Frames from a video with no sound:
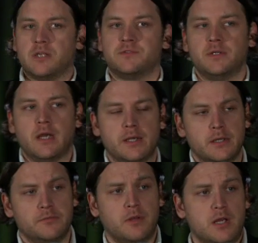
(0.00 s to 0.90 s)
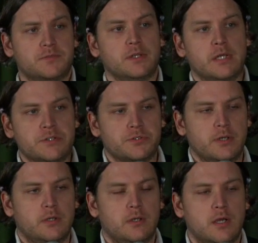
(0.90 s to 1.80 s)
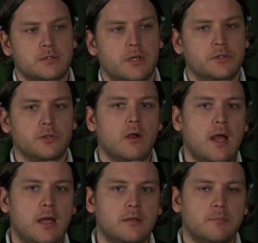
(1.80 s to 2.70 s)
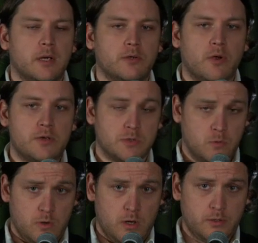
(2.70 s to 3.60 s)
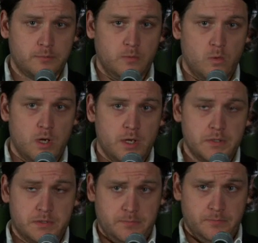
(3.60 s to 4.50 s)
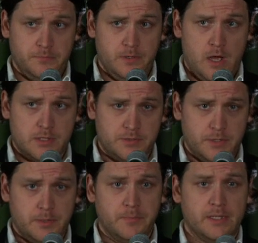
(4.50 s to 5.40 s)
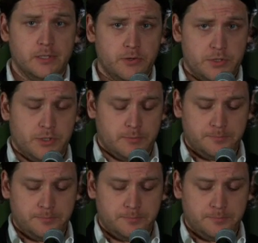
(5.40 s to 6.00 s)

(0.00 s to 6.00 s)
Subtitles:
I did philosophy and history as undergrad. My graduate work was philosophy and literature.